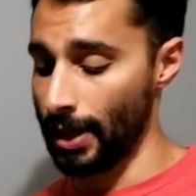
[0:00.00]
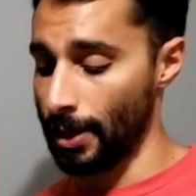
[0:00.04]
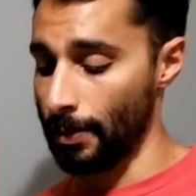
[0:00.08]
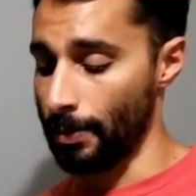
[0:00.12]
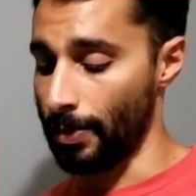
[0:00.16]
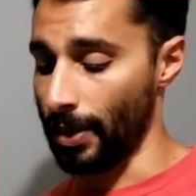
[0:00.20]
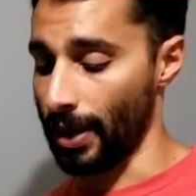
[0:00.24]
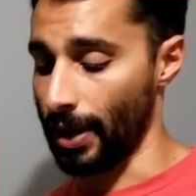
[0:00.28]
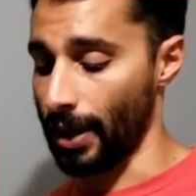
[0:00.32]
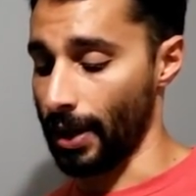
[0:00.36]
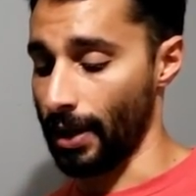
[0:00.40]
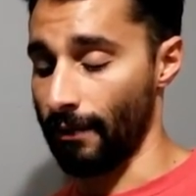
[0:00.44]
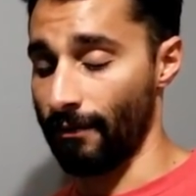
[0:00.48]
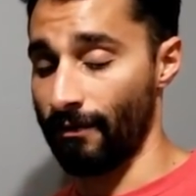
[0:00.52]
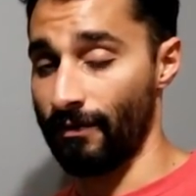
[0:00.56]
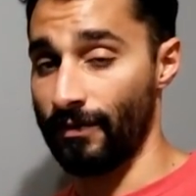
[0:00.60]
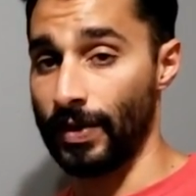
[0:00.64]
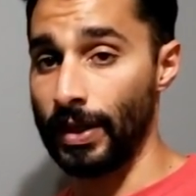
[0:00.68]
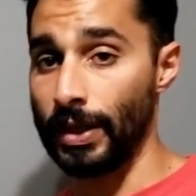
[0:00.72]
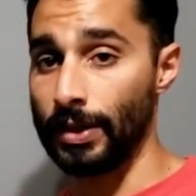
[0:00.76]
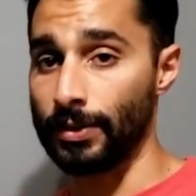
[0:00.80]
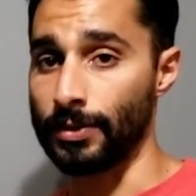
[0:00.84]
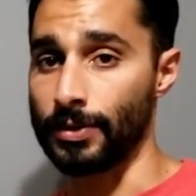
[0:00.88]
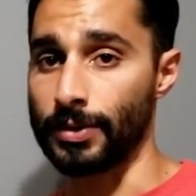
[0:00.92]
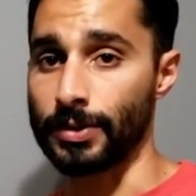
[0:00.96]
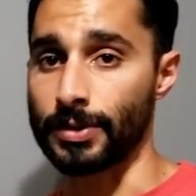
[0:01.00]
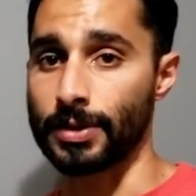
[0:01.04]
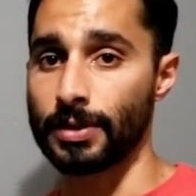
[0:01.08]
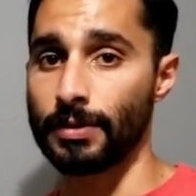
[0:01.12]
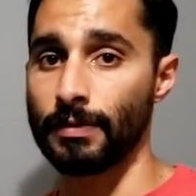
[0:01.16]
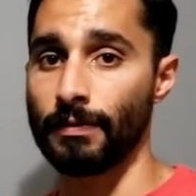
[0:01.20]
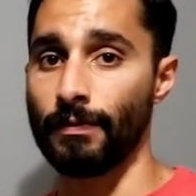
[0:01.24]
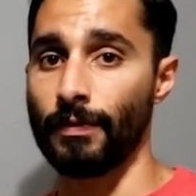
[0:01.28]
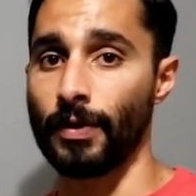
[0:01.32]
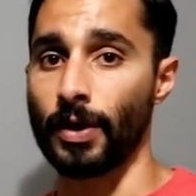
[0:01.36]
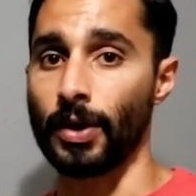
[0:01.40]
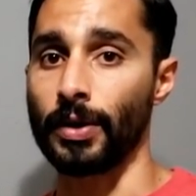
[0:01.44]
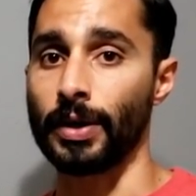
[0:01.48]
But it feels
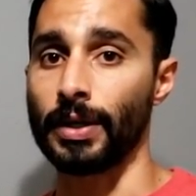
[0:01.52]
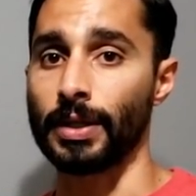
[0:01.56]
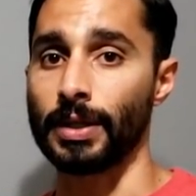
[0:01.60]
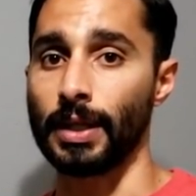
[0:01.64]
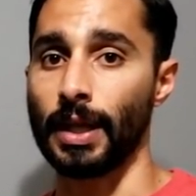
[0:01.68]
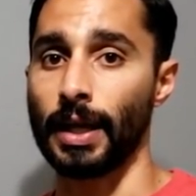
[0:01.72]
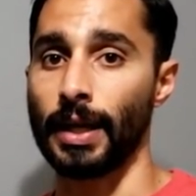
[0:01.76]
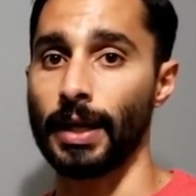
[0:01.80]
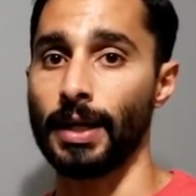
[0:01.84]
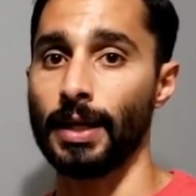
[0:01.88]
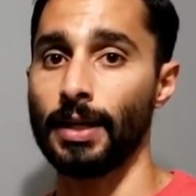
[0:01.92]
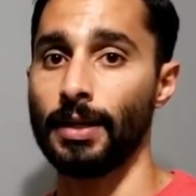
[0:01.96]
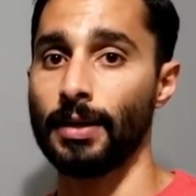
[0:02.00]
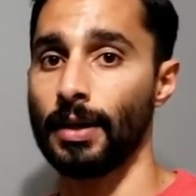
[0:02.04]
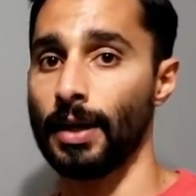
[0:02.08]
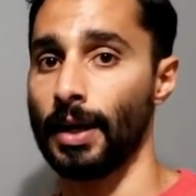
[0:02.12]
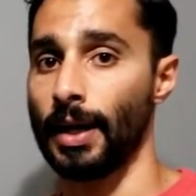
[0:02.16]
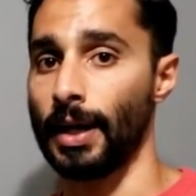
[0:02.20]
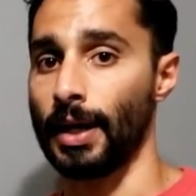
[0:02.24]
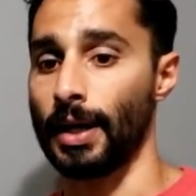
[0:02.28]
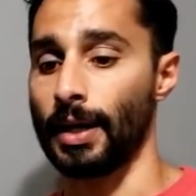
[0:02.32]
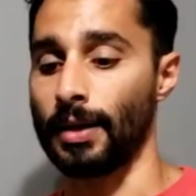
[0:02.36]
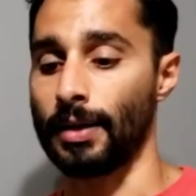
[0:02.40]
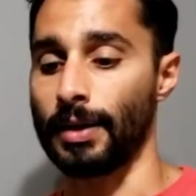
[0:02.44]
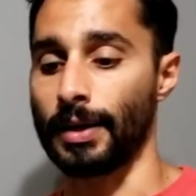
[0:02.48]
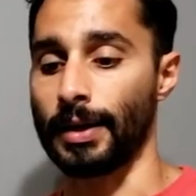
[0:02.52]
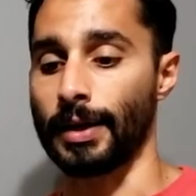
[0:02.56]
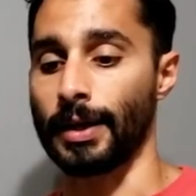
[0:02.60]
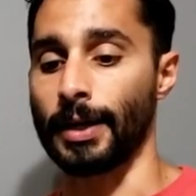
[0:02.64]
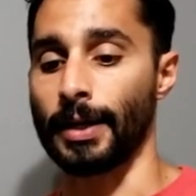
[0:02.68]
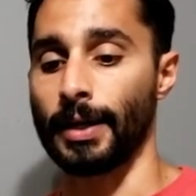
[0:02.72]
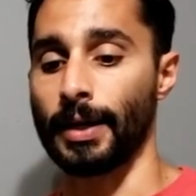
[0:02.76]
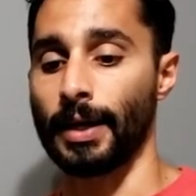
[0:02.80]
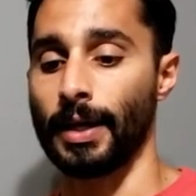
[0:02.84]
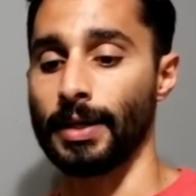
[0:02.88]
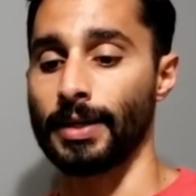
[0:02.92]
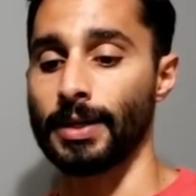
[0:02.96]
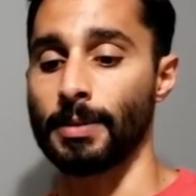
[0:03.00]
very light, and
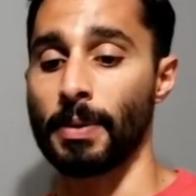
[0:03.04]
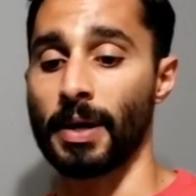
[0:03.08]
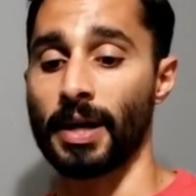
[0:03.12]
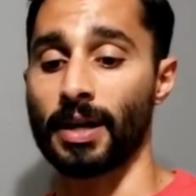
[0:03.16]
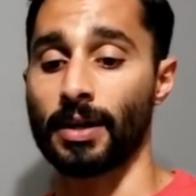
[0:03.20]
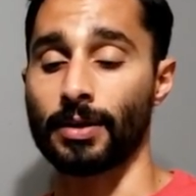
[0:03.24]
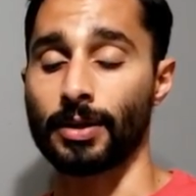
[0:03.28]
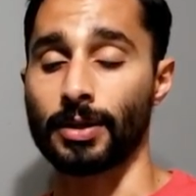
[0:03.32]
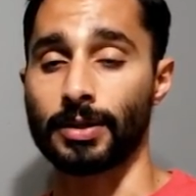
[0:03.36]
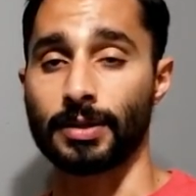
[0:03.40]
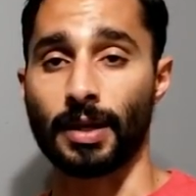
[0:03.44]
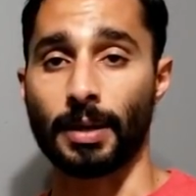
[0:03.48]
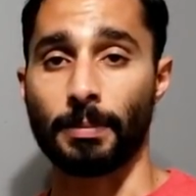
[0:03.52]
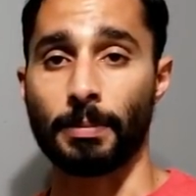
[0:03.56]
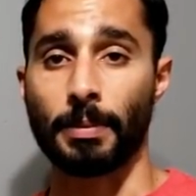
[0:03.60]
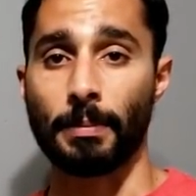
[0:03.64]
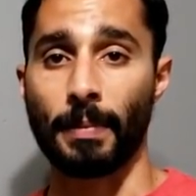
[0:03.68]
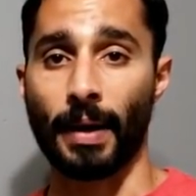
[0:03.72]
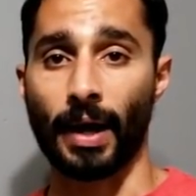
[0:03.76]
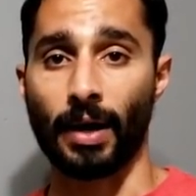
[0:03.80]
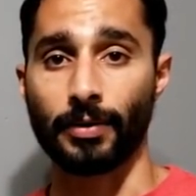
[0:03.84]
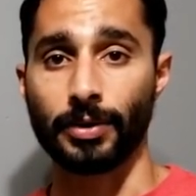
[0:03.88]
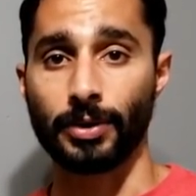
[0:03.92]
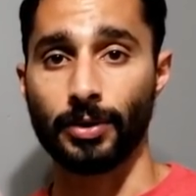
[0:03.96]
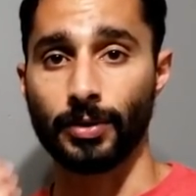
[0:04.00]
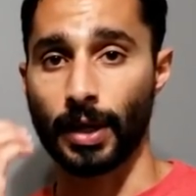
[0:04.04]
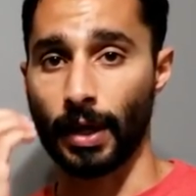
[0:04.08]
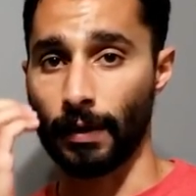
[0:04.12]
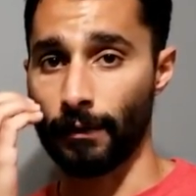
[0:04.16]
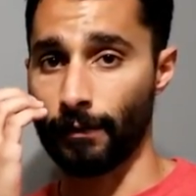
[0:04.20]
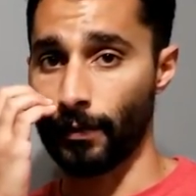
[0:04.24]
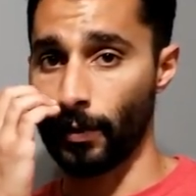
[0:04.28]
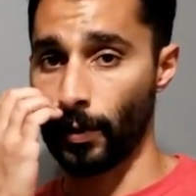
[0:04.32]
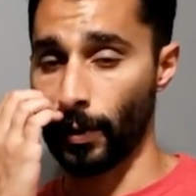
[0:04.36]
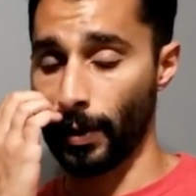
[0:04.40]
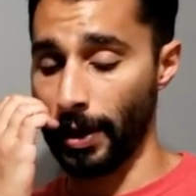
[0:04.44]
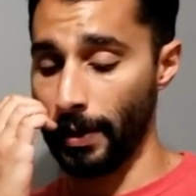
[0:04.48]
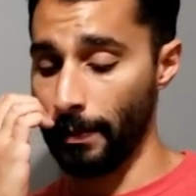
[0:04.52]
uh, and depending on the type of mount you get
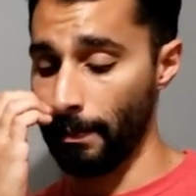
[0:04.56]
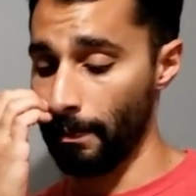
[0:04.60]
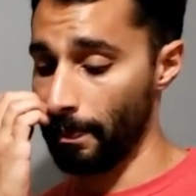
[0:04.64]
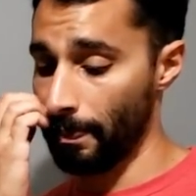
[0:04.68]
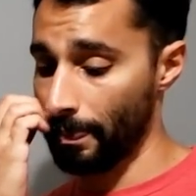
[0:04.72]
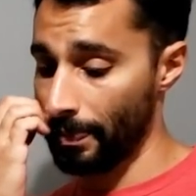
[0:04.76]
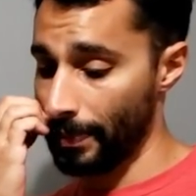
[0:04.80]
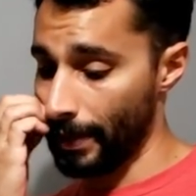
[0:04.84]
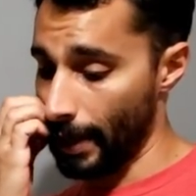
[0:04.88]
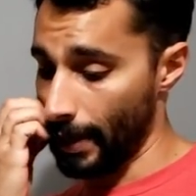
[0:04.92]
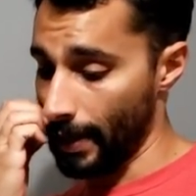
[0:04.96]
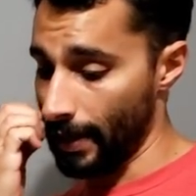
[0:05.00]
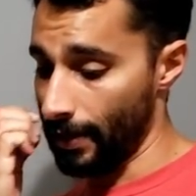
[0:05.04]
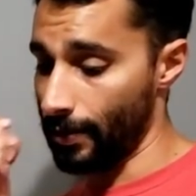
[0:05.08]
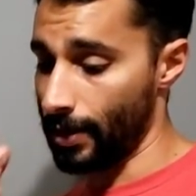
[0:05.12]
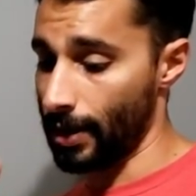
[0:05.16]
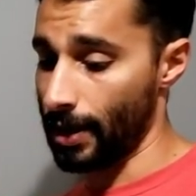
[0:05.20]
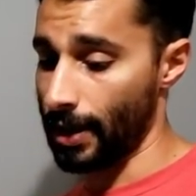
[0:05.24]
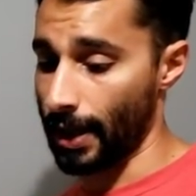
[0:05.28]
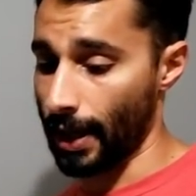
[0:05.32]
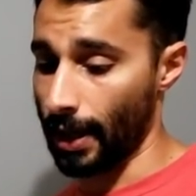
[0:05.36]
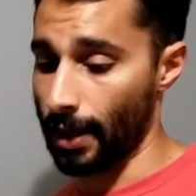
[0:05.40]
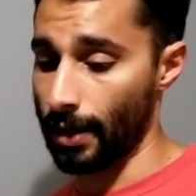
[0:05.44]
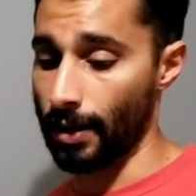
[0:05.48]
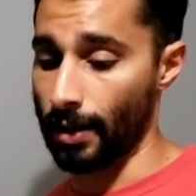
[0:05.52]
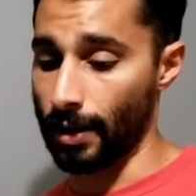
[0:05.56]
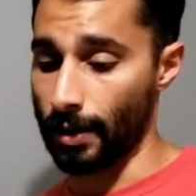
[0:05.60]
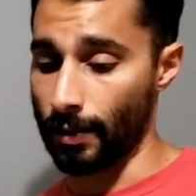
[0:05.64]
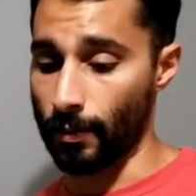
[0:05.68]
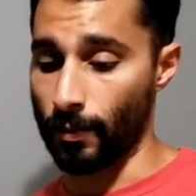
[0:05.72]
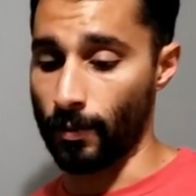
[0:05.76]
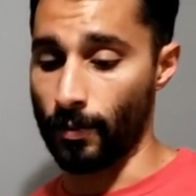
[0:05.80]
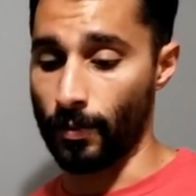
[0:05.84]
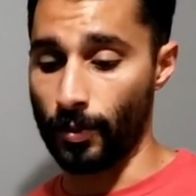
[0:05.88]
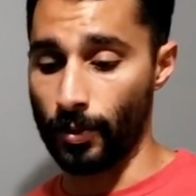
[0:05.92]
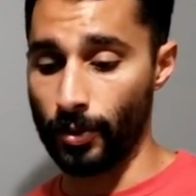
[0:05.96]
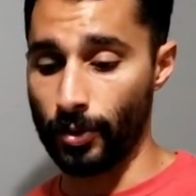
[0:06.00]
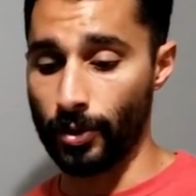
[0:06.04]
for it, you can get a
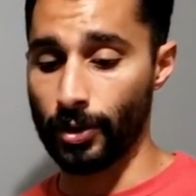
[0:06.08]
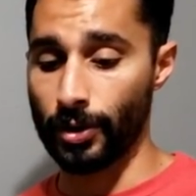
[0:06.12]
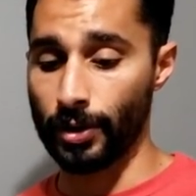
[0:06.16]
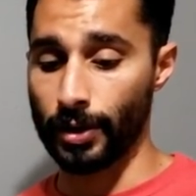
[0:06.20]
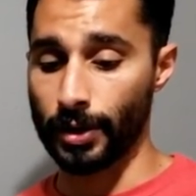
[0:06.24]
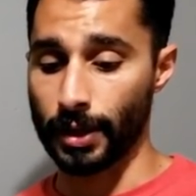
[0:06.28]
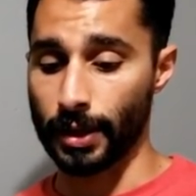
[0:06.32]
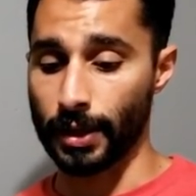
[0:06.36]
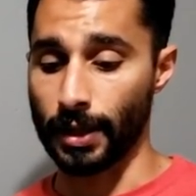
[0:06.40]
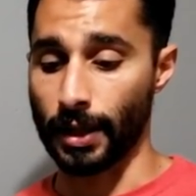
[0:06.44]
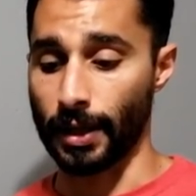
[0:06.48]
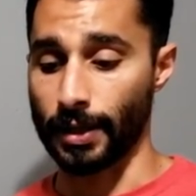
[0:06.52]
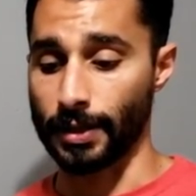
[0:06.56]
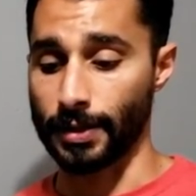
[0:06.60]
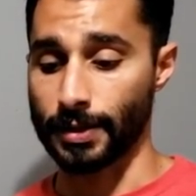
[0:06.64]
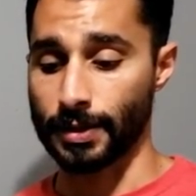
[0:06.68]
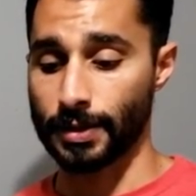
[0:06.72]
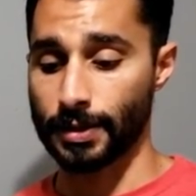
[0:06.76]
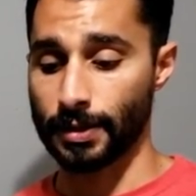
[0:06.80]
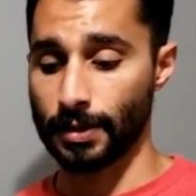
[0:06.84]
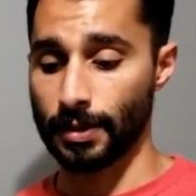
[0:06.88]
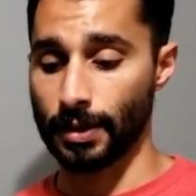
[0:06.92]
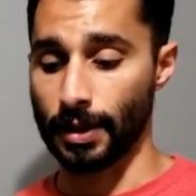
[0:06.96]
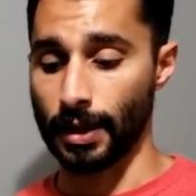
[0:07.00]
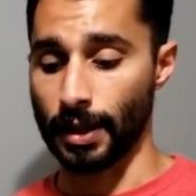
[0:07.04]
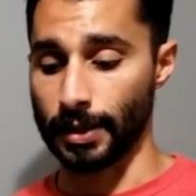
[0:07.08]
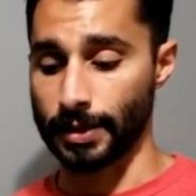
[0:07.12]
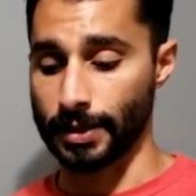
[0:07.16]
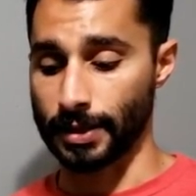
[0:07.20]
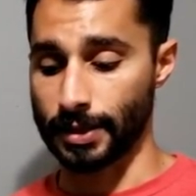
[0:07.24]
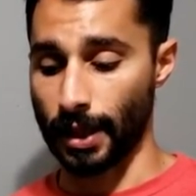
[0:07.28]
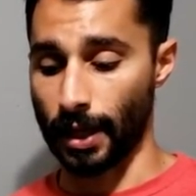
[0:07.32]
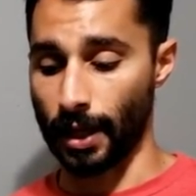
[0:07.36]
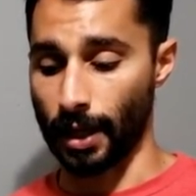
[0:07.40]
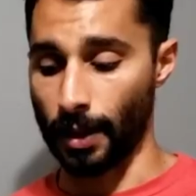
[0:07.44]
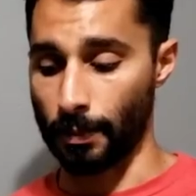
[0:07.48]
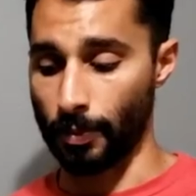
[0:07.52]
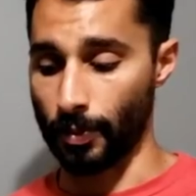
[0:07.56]
really nice uh,
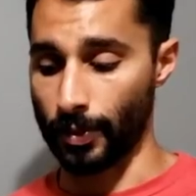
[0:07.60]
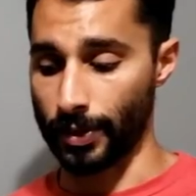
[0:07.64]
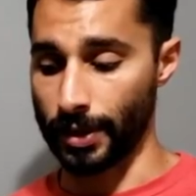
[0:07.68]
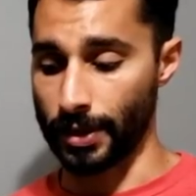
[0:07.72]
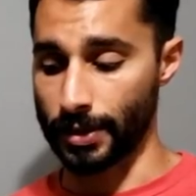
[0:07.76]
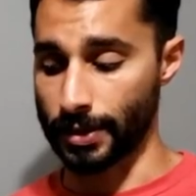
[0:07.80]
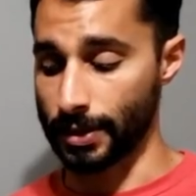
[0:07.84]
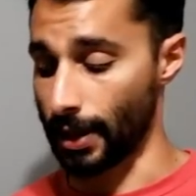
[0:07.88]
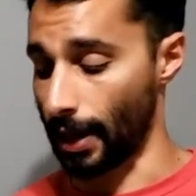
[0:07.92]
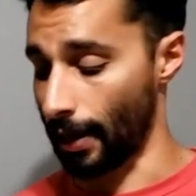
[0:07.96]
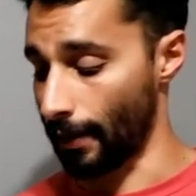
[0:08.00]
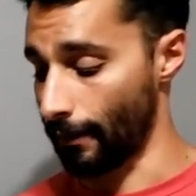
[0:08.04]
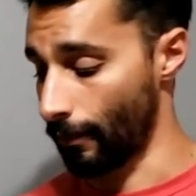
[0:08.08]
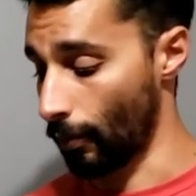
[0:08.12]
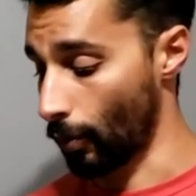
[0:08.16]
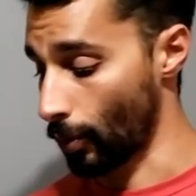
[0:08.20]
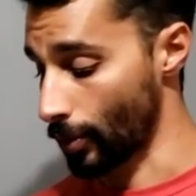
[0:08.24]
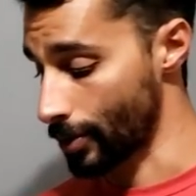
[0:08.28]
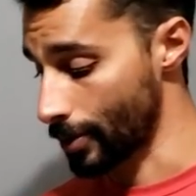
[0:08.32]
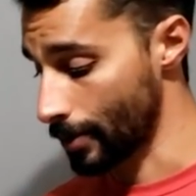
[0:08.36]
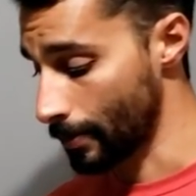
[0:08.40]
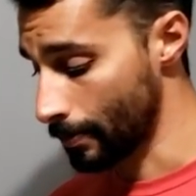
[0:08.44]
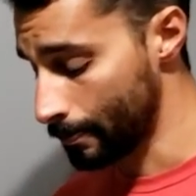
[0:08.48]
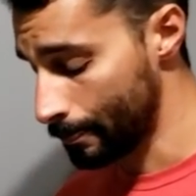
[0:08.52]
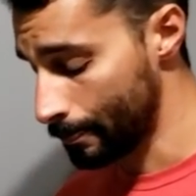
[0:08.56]
setup with this Nightforce.